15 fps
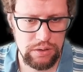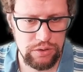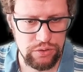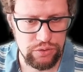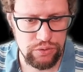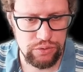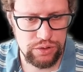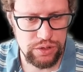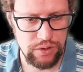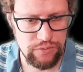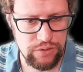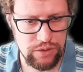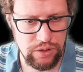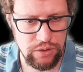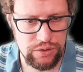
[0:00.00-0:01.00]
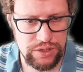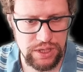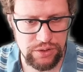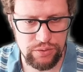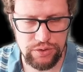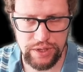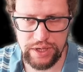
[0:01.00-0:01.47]
Use of closed
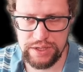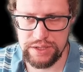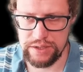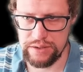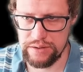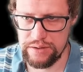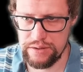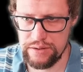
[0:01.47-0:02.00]
network connection.